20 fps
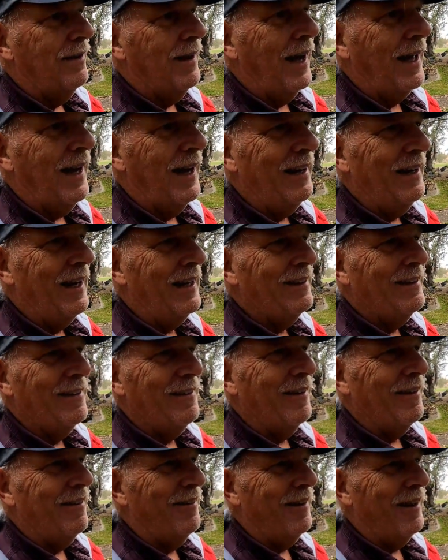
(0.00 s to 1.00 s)
it's kind of
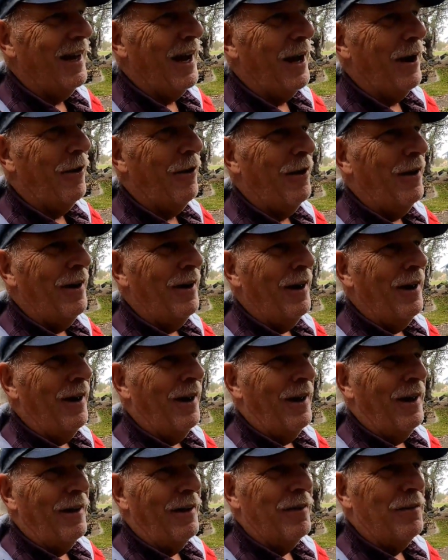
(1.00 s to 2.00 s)
neat to just see how
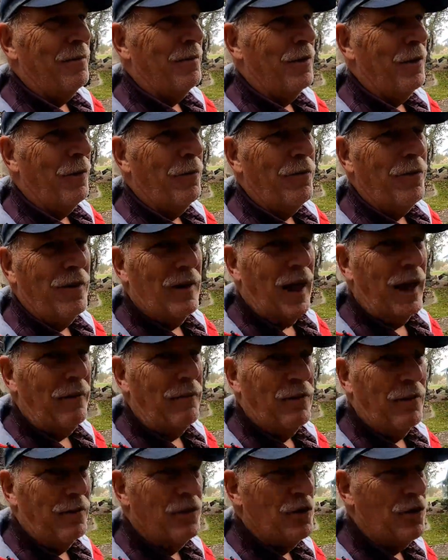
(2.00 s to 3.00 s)
their
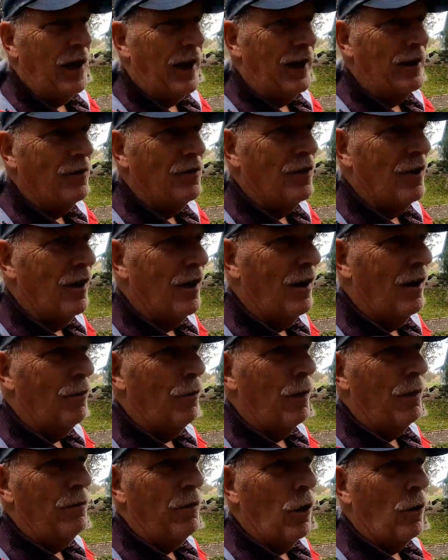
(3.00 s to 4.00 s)
lives have changed.
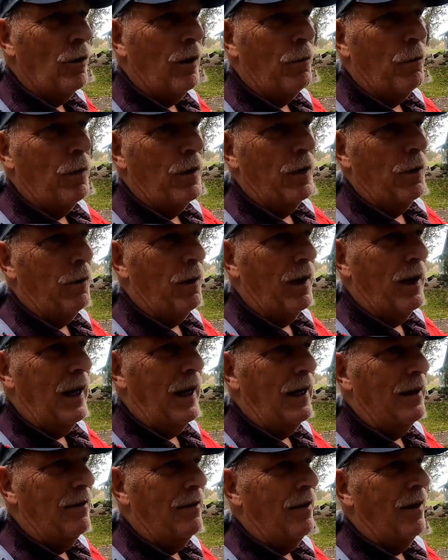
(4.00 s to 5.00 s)
We've known them when they were
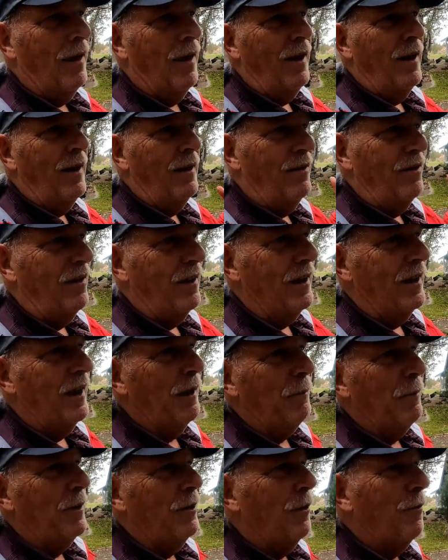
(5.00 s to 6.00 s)
kids.
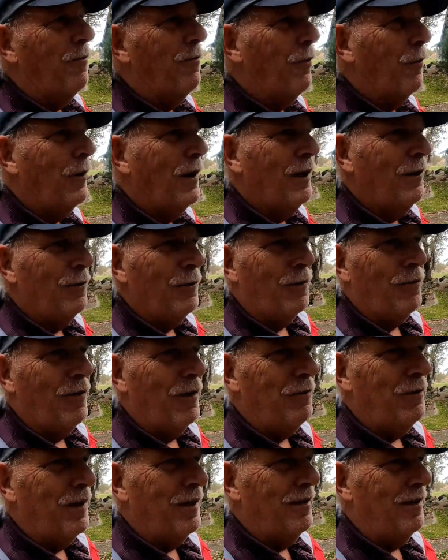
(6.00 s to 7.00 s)
Seeing them in their 40s or
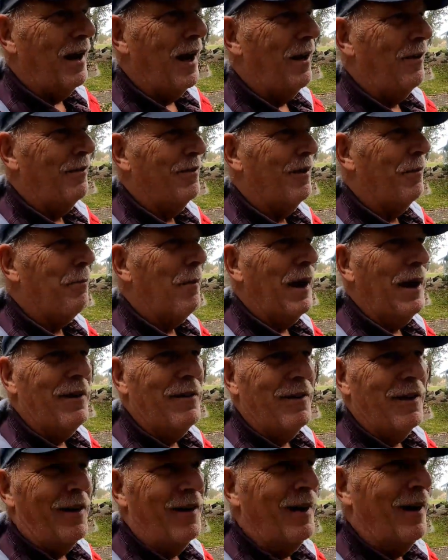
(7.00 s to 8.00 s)
50s now is
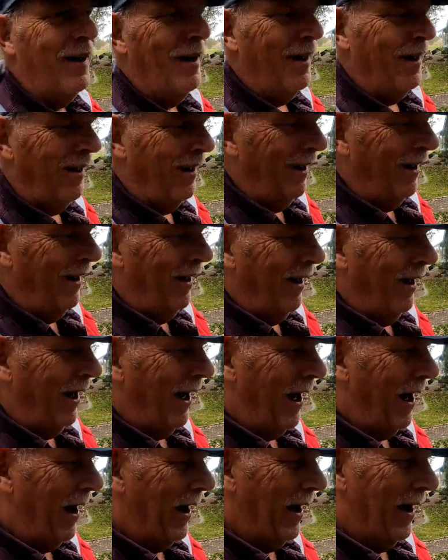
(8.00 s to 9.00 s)
amazing.
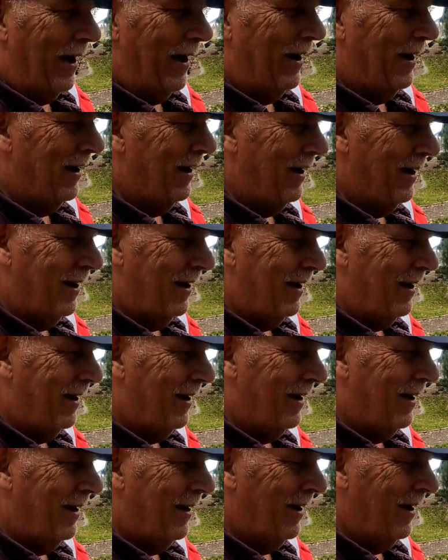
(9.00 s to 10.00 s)
Uh,
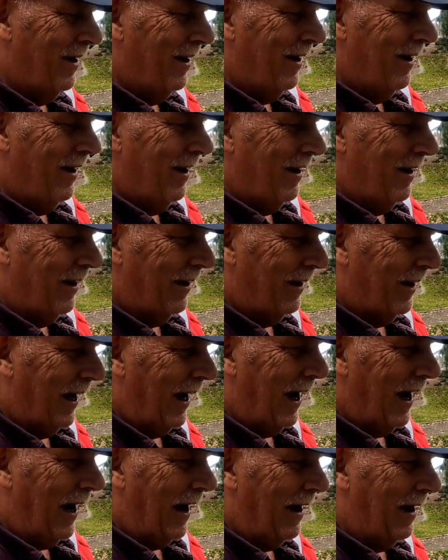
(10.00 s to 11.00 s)

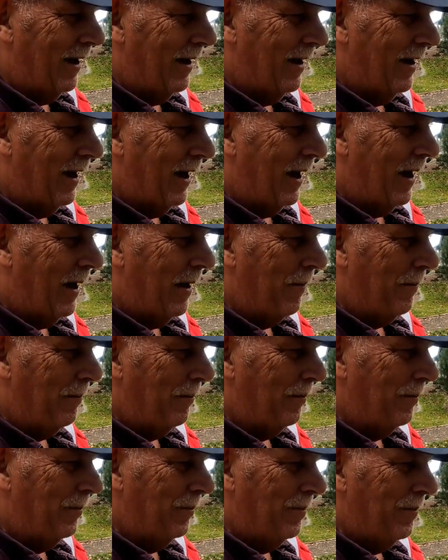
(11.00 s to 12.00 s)
yeah.
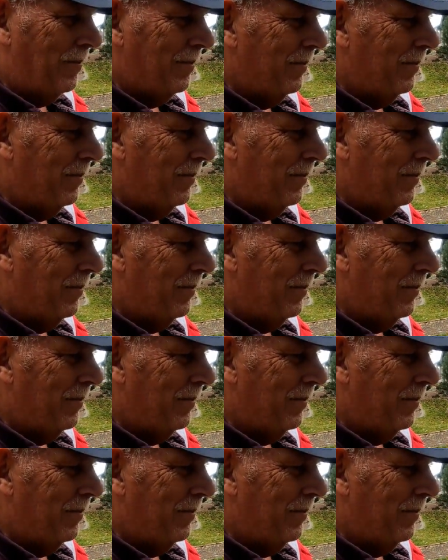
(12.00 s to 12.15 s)
Um,